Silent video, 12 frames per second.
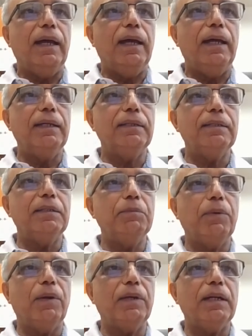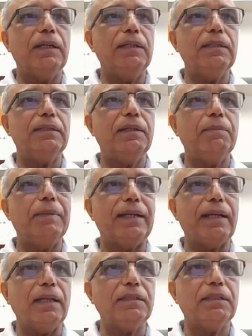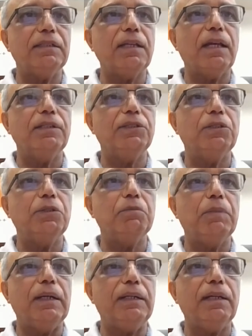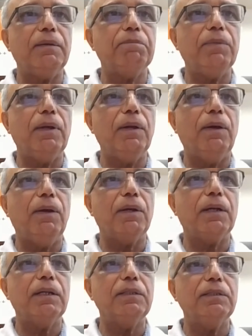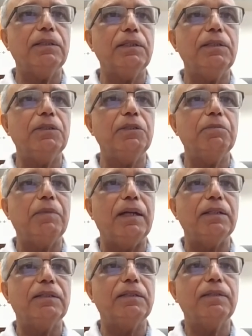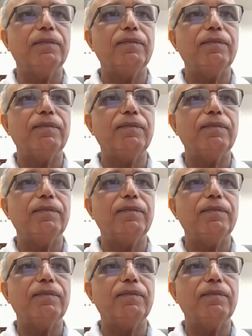and importantly, they metastasize to multiple organs in nude mice,